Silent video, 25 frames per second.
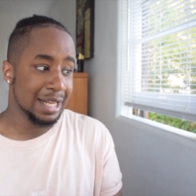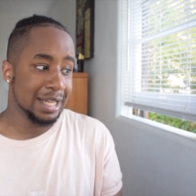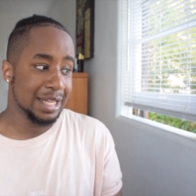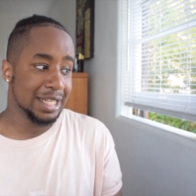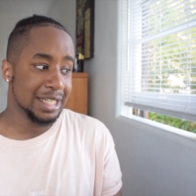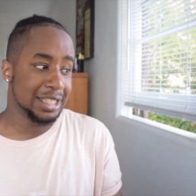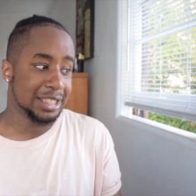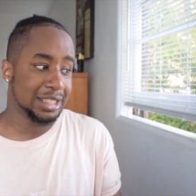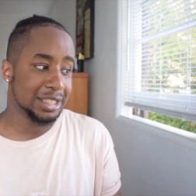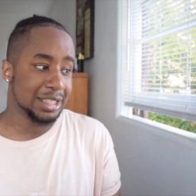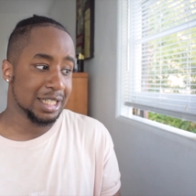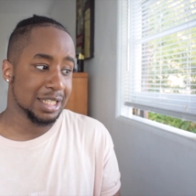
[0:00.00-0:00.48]

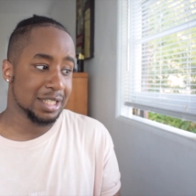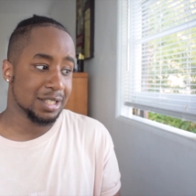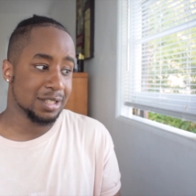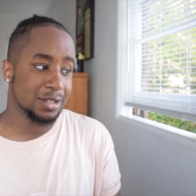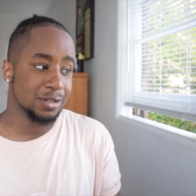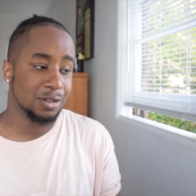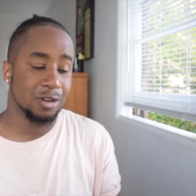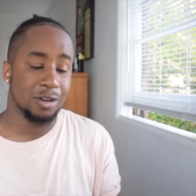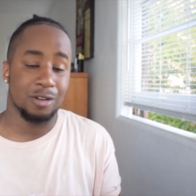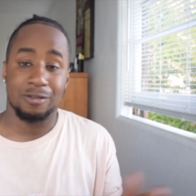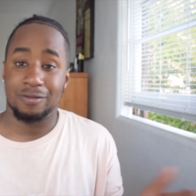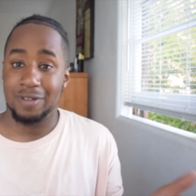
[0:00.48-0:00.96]
it's just
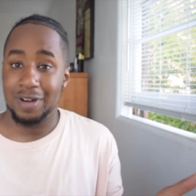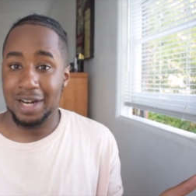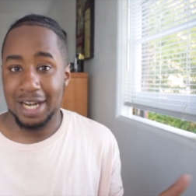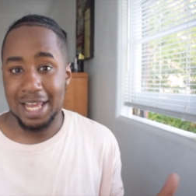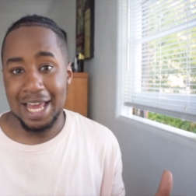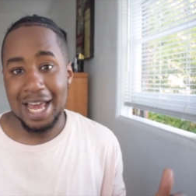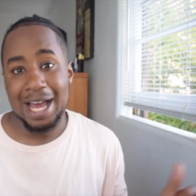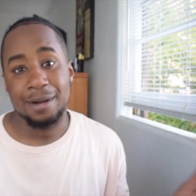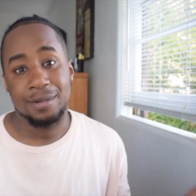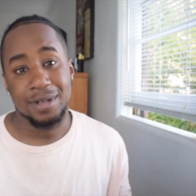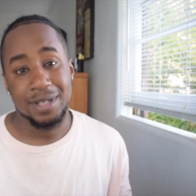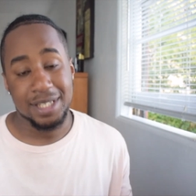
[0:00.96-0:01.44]
not
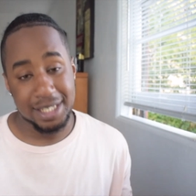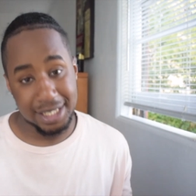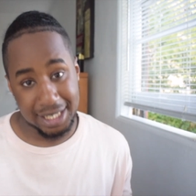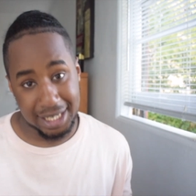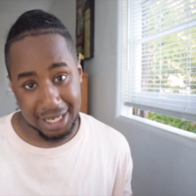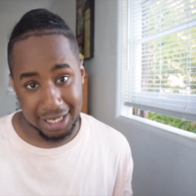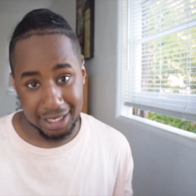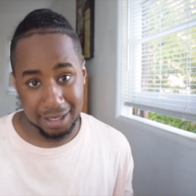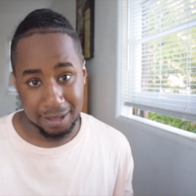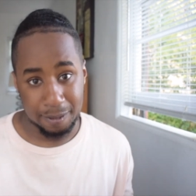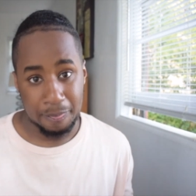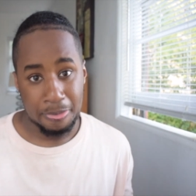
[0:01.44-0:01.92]
really our
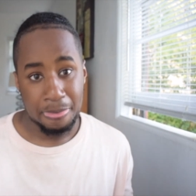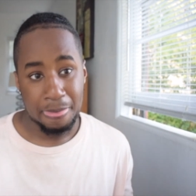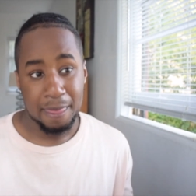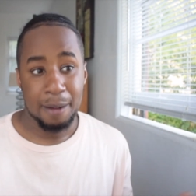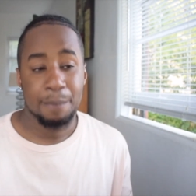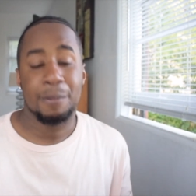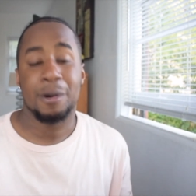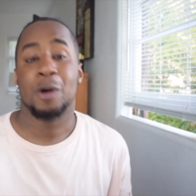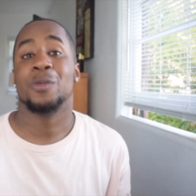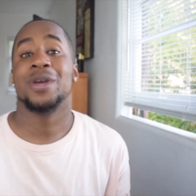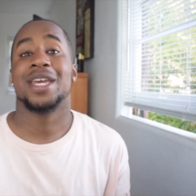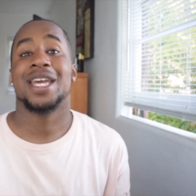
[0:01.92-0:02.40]
scene
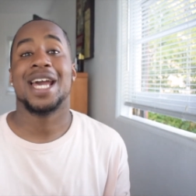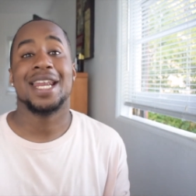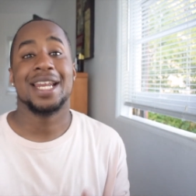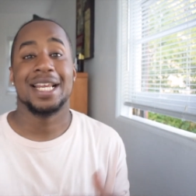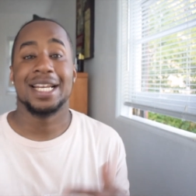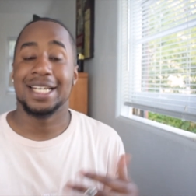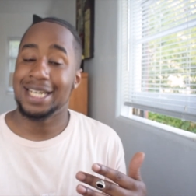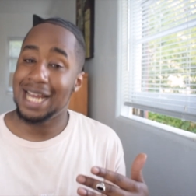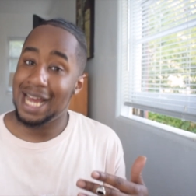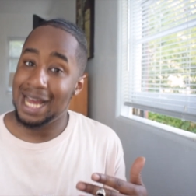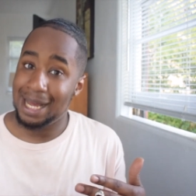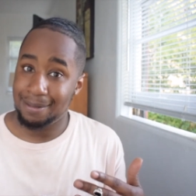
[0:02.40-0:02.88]
but we can
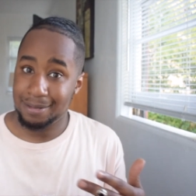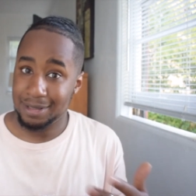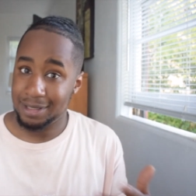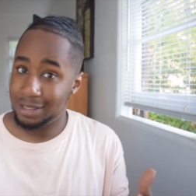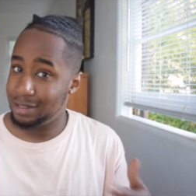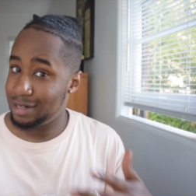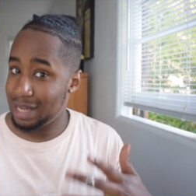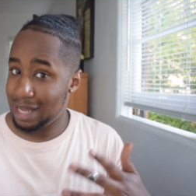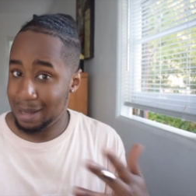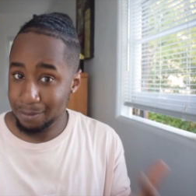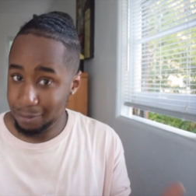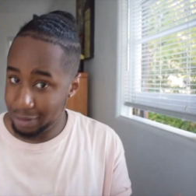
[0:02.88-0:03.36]

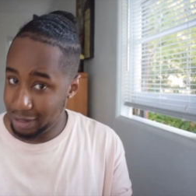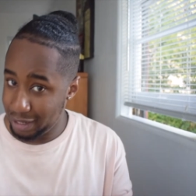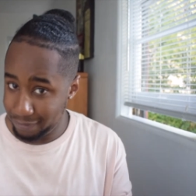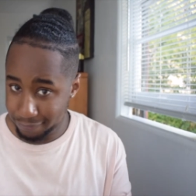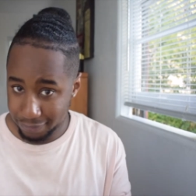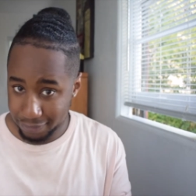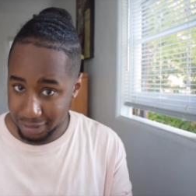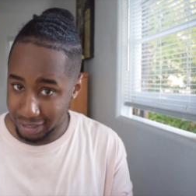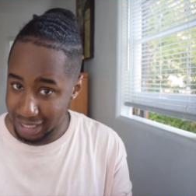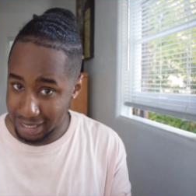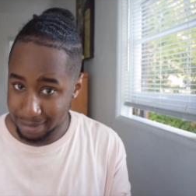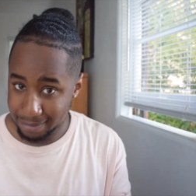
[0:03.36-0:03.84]
adapt you know i'm great
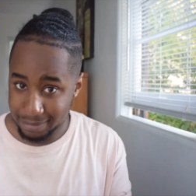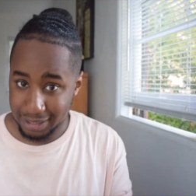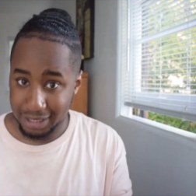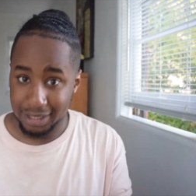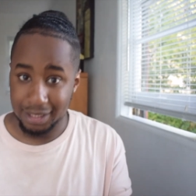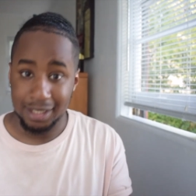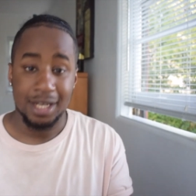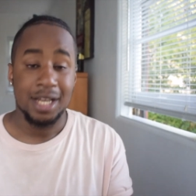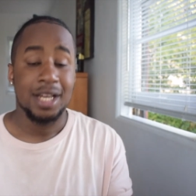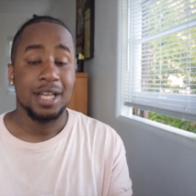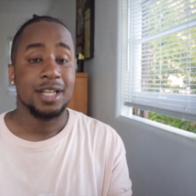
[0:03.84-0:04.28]
for adapting